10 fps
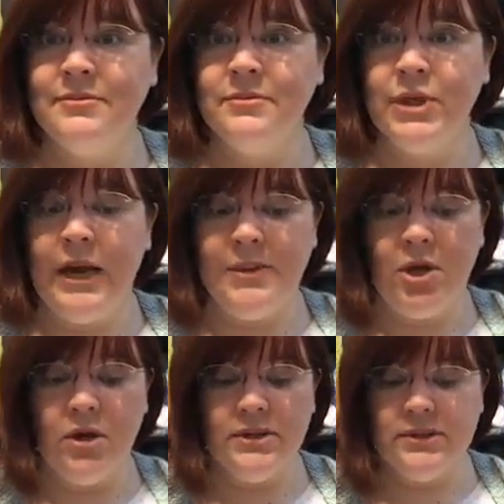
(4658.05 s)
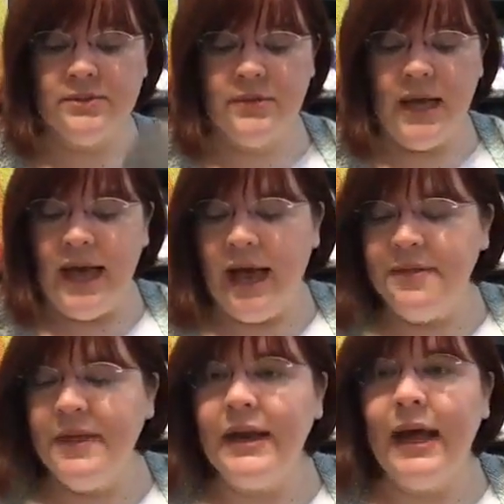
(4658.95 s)
Bernat Beyond. And
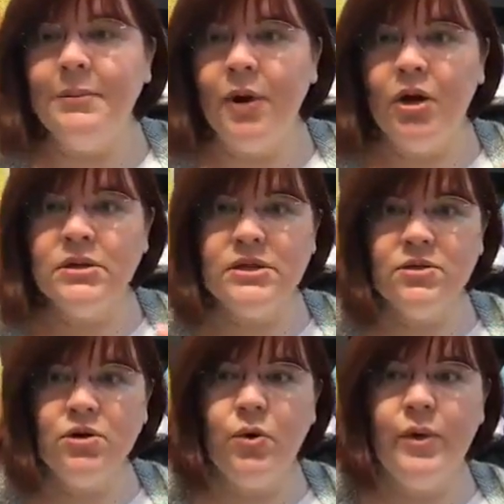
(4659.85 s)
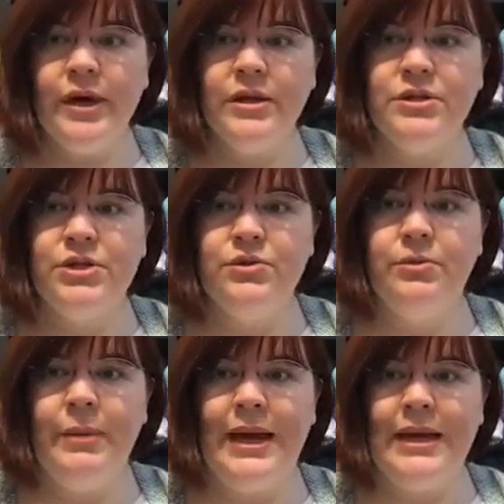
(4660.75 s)
then I'm also going to
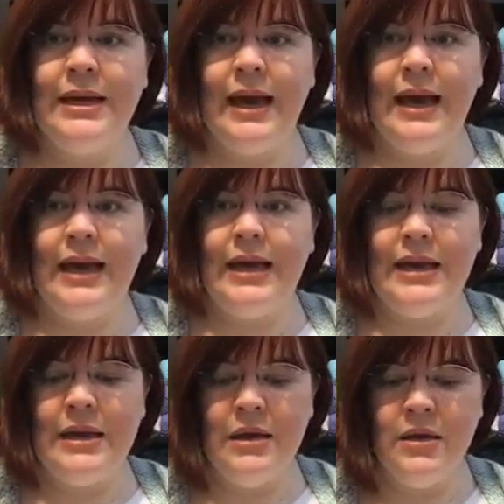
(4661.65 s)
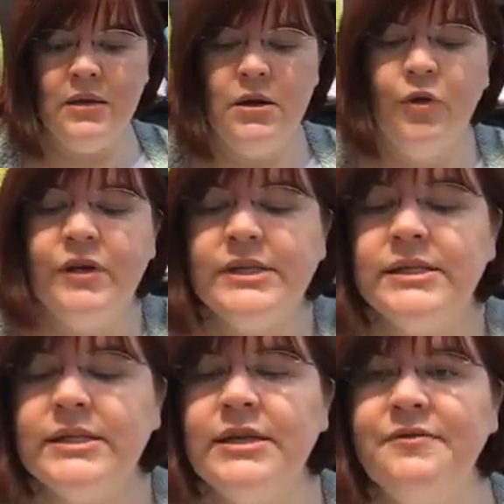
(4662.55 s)
make a, no, this
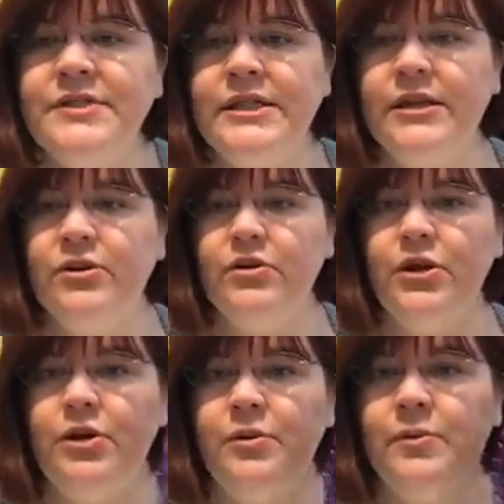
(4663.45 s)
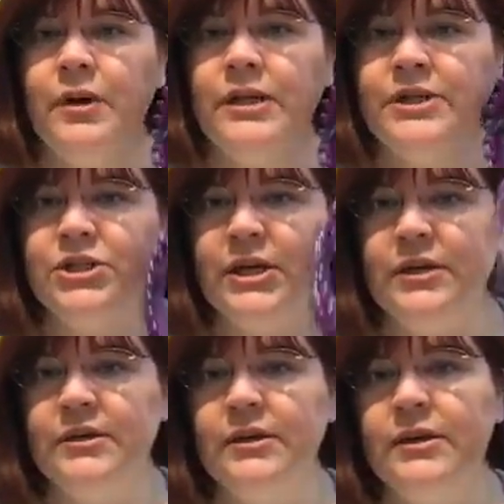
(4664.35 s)
is a Knifty Knitter Loom,
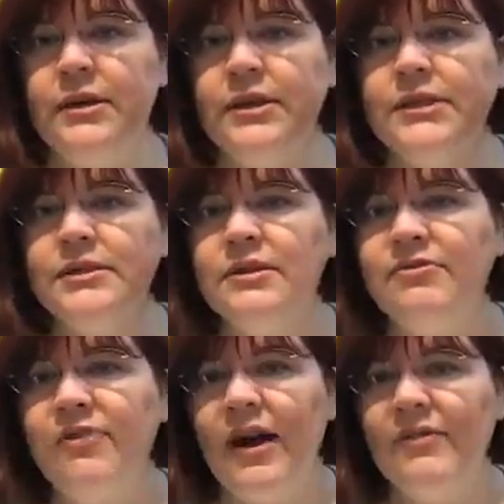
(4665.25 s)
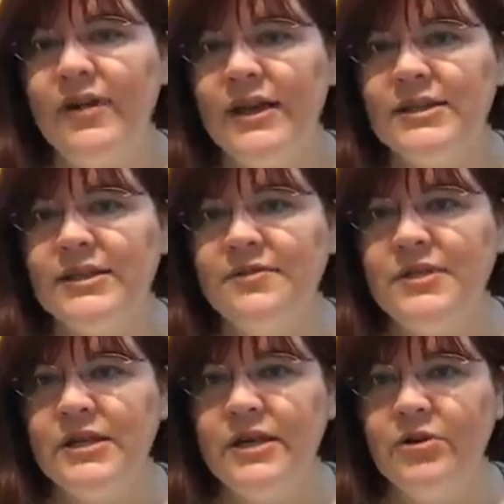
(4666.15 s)
Alicia. This is a 5 8 Knifty
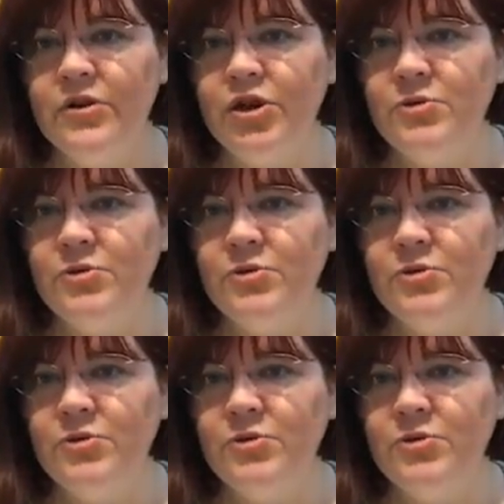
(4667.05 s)
Knitter Loom.